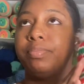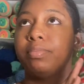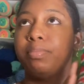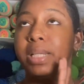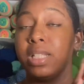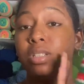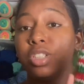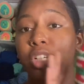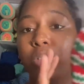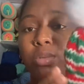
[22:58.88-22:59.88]

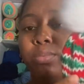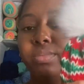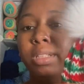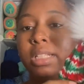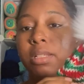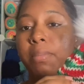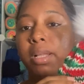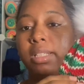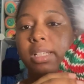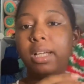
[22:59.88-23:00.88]
mistletoe, it's a
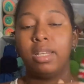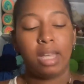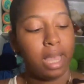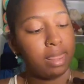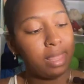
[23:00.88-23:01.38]
multicolor, and